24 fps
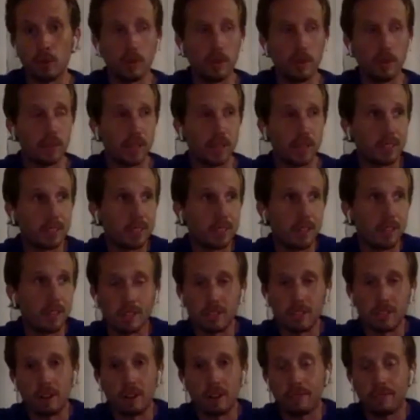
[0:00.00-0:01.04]
you even can see if
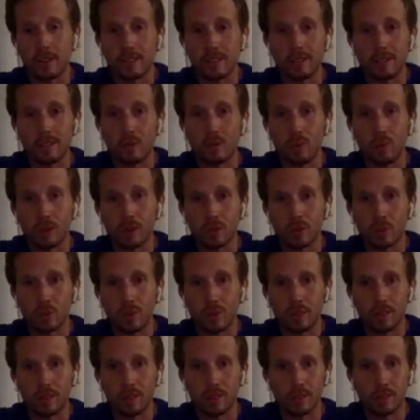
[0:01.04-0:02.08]
this offense even works
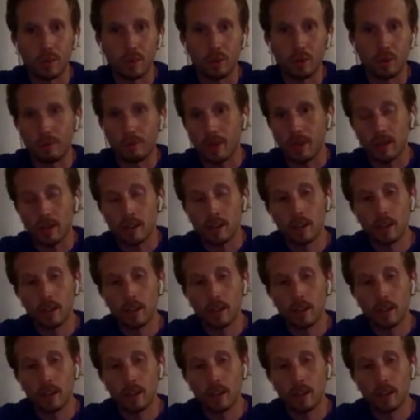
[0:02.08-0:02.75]
with this quarterback?